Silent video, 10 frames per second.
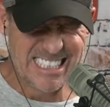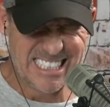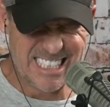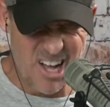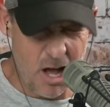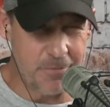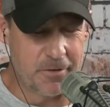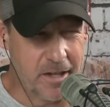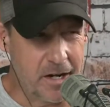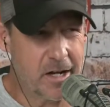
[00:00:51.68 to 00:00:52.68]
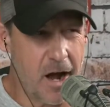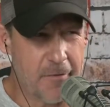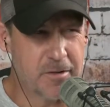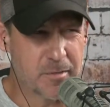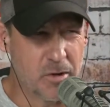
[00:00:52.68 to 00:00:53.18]
awful and
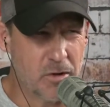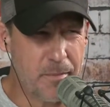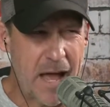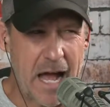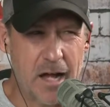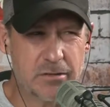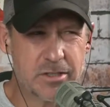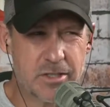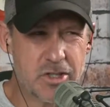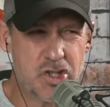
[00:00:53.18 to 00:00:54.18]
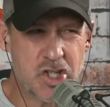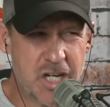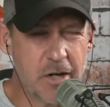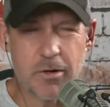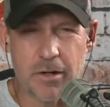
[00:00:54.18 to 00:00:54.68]
uncomfortable about
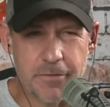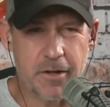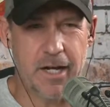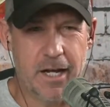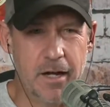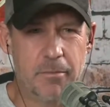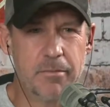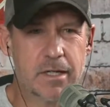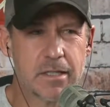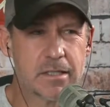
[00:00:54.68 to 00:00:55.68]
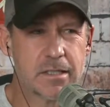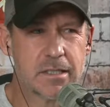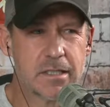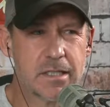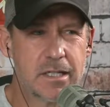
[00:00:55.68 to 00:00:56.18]
cheering for him.
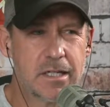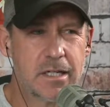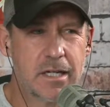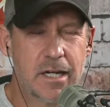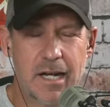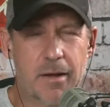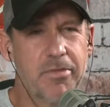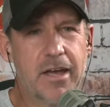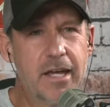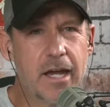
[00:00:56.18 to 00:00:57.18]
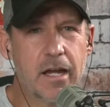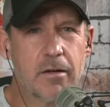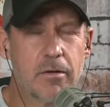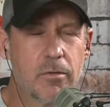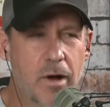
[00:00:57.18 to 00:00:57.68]
And I'm
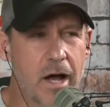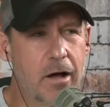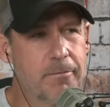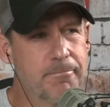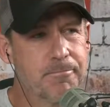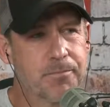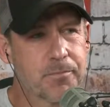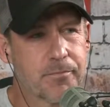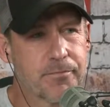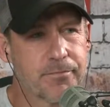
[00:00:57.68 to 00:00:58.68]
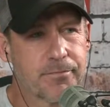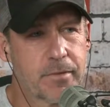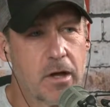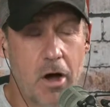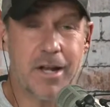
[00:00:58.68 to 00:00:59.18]
thinking, well,
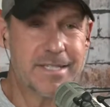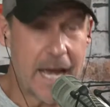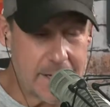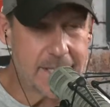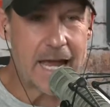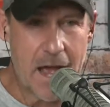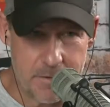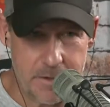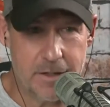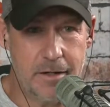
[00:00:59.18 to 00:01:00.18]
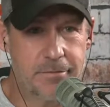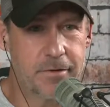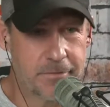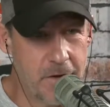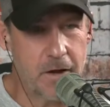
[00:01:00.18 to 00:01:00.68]
on a technicality, if
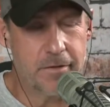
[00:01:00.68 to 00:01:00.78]
you followed the